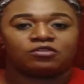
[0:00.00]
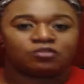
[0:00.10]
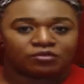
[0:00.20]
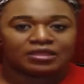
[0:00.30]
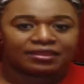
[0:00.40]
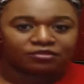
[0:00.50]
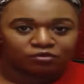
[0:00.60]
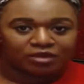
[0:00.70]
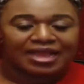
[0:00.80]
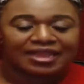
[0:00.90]
like
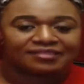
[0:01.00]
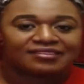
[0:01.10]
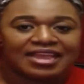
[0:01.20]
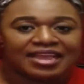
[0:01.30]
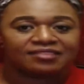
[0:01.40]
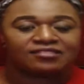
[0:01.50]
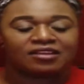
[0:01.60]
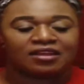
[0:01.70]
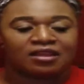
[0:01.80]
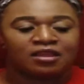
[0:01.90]
you guys as
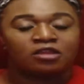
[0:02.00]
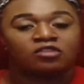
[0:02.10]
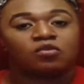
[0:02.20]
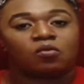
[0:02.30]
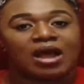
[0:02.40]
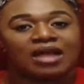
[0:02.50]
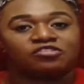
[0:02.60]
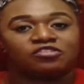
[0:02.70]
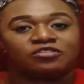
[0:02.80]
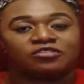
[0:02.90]
the
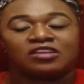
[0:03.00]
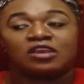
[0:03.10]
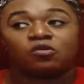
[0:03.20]
watchers,